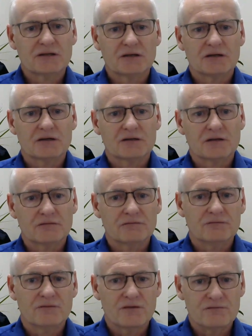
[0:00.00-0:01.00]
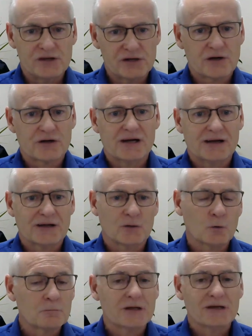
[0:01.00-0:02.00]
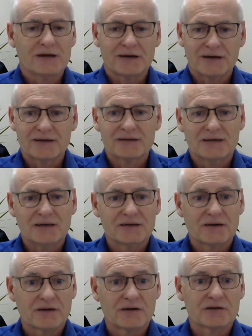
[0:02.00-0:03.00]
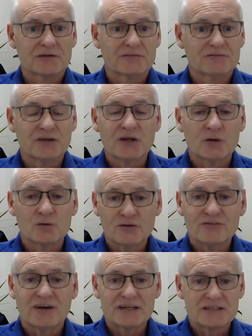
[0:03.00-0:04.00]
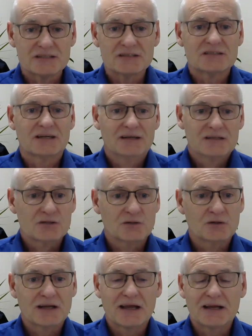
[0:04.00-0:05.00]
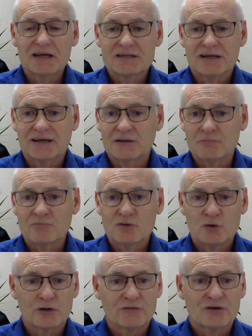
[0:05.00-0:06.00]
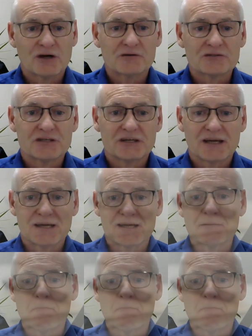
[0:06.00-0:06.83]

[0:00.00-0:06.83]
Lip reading: the VRI, OPI on our video devices. So at any time, 24 hours a day,